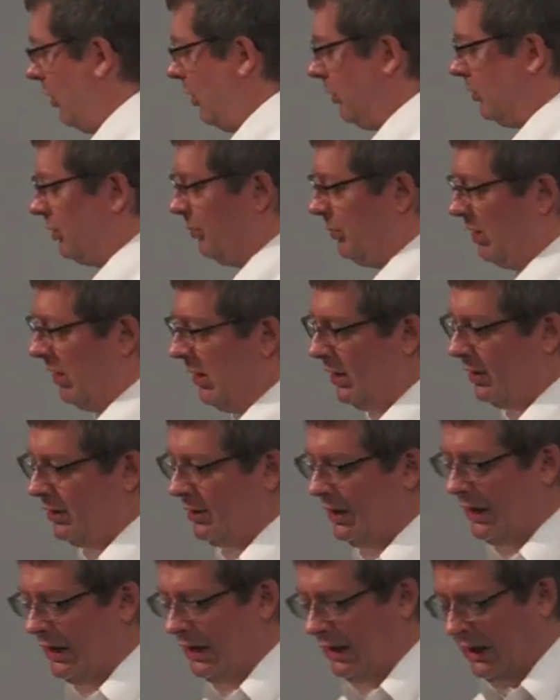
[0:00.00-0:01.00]
talked
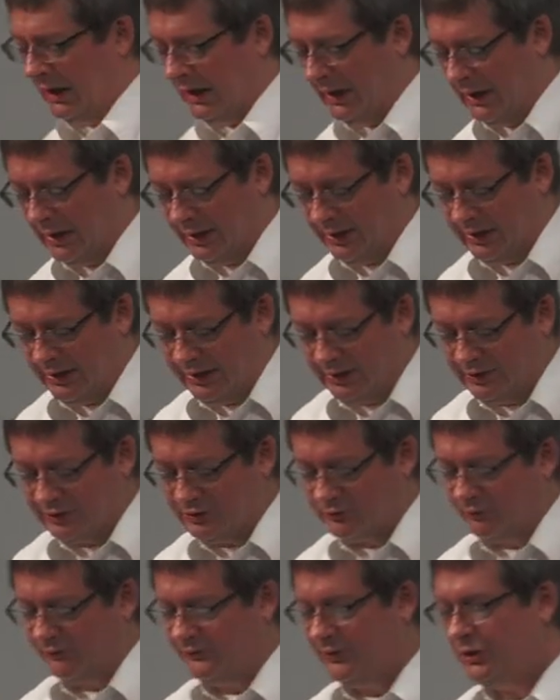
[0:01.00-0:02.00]
about in
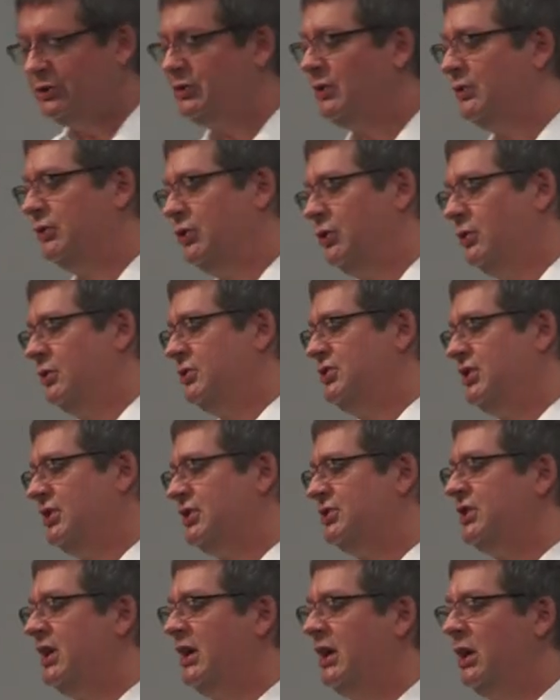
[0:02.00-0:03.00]
his Revenge of the Nerds
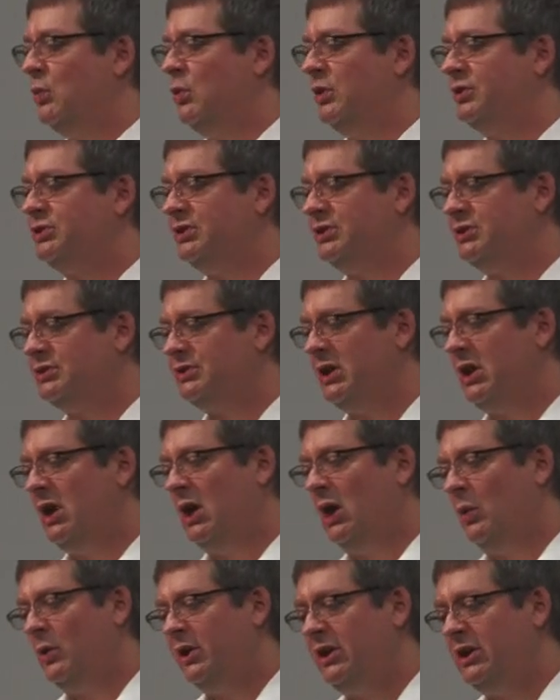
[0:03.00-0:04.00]
essay, which is
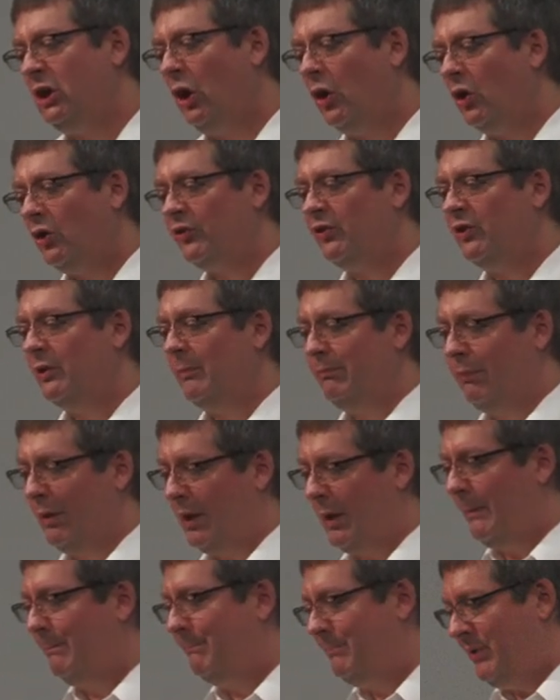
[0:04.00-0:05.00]
what he calls the
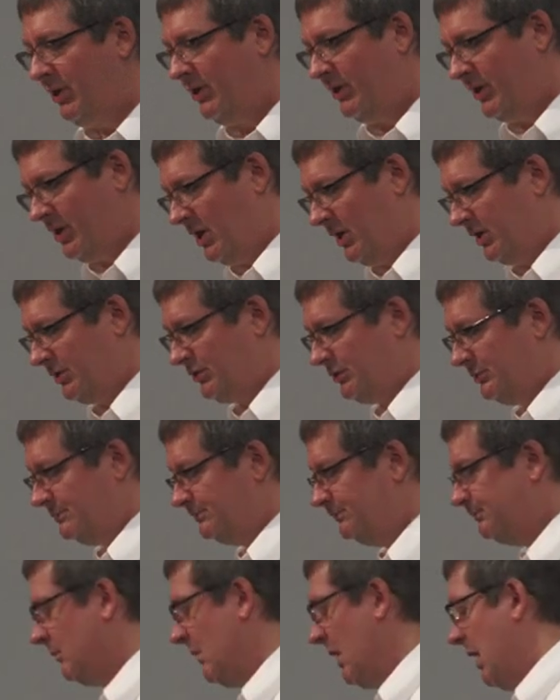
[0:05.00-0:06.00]
blub paradox.
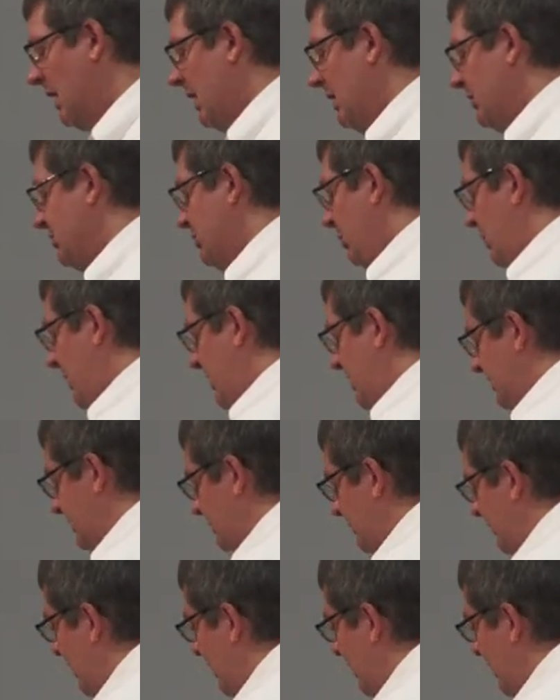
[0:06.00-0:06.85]
So he is